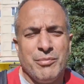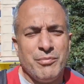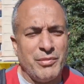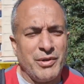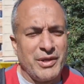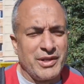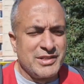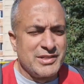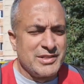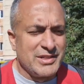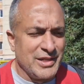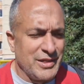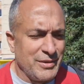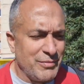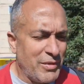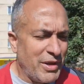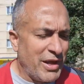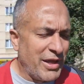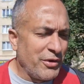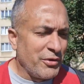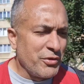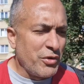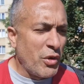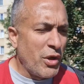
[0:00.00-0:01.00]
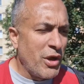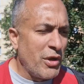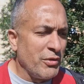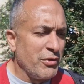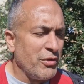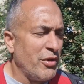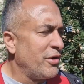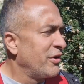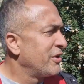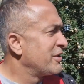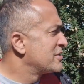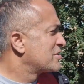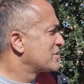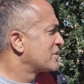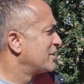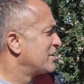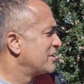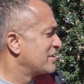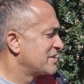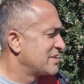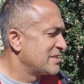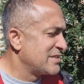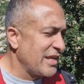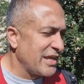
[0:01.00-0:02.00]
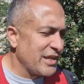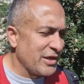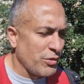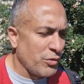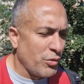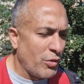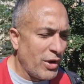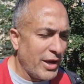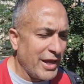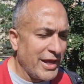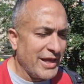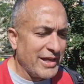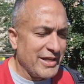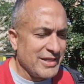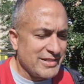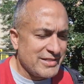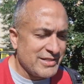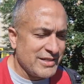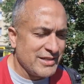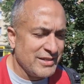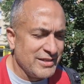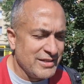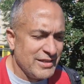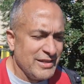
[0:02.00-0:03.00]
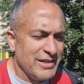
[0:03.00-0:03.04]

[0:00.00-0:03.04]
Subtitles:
But I don't know how long it's going to stay quiet.